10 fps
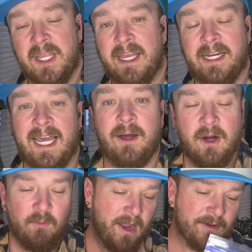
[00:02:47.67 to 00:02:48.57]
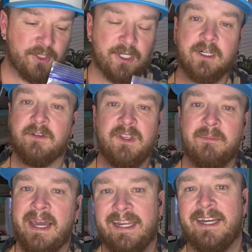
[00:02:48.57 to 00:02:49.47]
Now, our brown sugar, if you
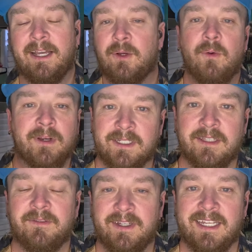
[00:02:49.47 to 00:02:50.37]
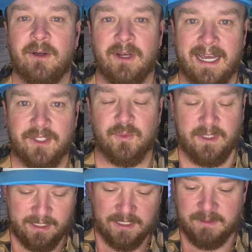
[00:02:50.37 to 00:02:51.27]
made it according to the video last
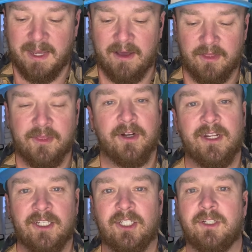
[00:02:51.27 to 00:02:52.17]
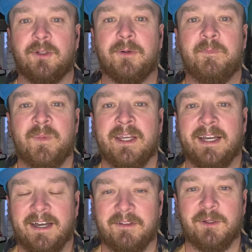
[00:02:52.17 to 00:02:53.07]
week, is about 32
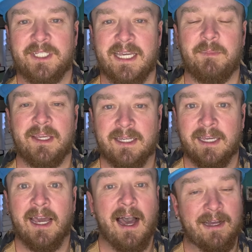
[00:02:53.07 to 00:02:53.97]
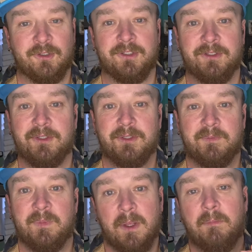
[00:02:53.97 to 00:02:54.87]
of those hippie concoctions
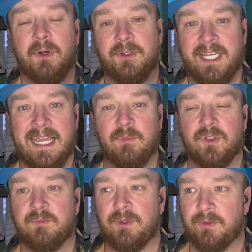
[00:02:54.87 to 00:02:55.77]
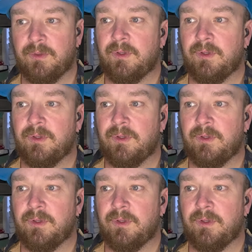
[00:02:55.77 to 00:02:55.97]
per tablespoon.